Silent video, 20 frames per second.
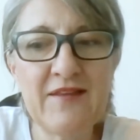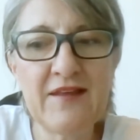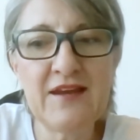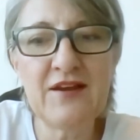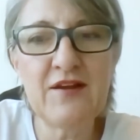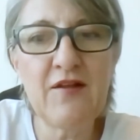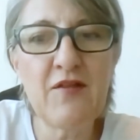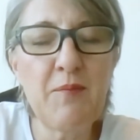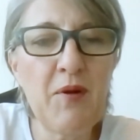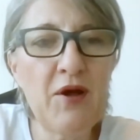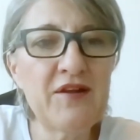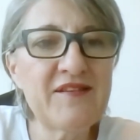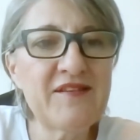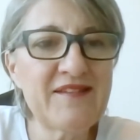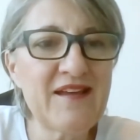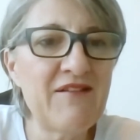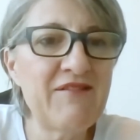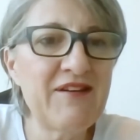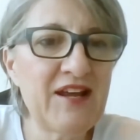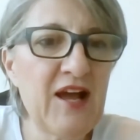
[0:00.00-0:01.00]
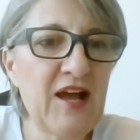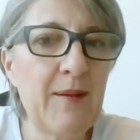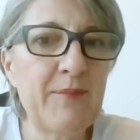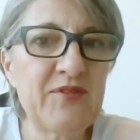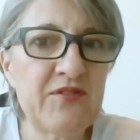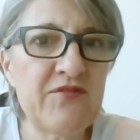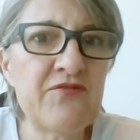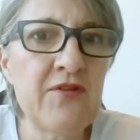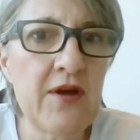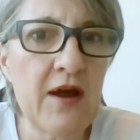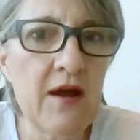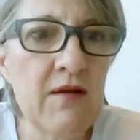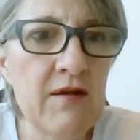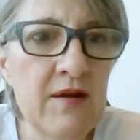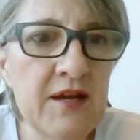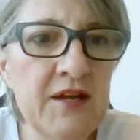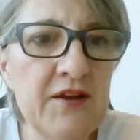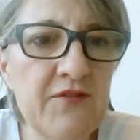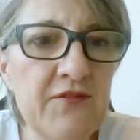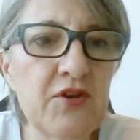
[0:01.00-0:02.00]
The polystyrene cups are
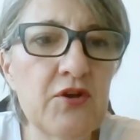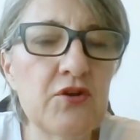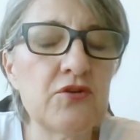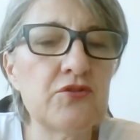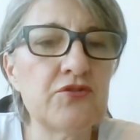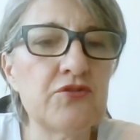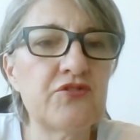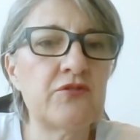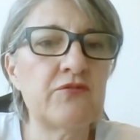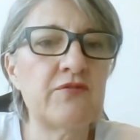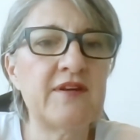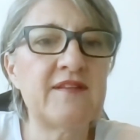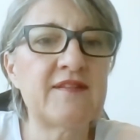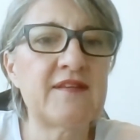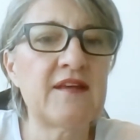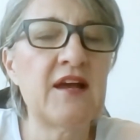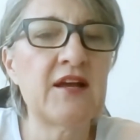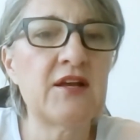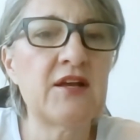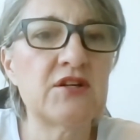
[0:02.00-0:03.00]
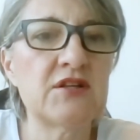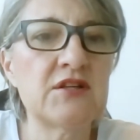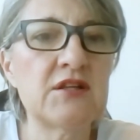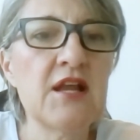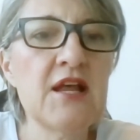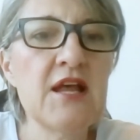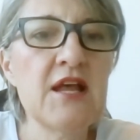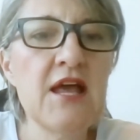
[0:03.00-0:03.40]
very difficult to recycle.